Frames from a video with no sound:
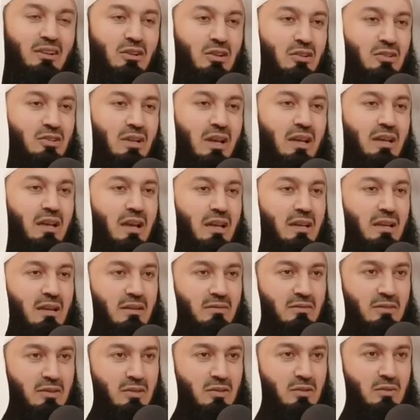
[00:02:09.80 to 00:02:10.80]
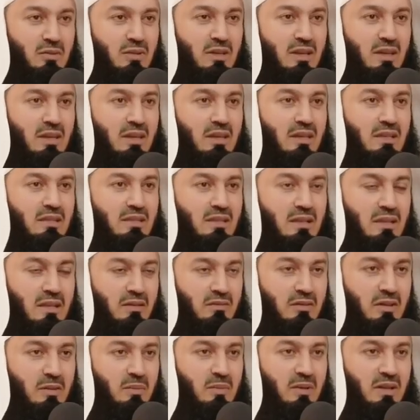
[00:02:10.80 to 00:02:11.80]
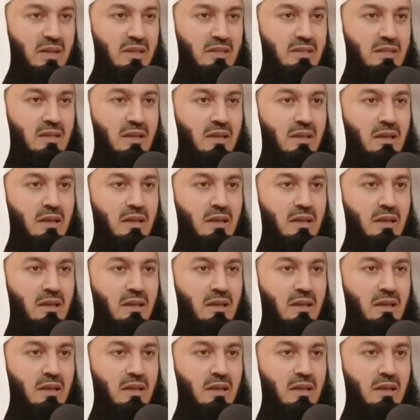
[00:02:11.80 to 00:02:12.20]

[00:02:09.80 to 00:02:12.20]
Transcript: And not, I love the UK. It's a lovely place.